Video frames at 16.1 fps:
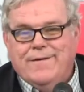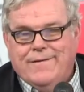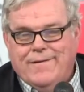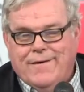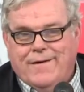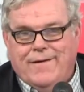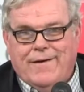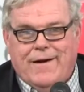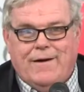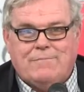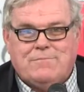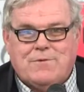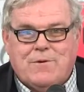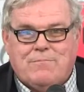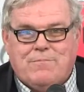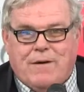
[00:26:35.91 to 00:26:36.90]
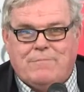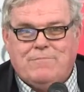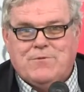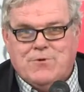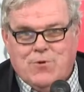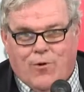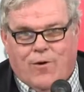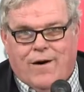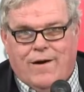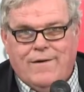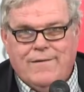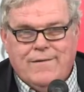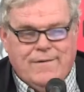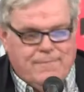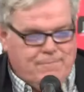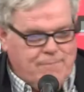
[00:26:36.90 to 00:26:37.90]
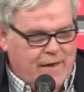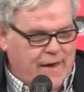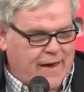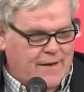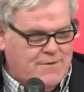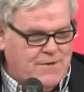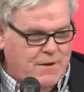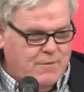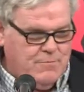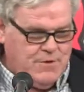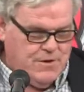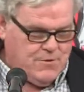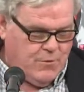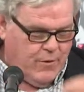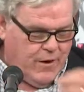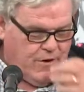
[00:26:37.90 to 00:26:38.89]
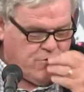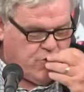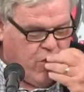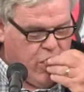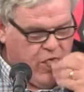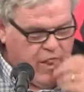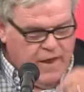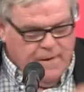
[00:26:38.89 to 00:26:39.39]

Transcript: You know, yeah, I'm sure they had some situations.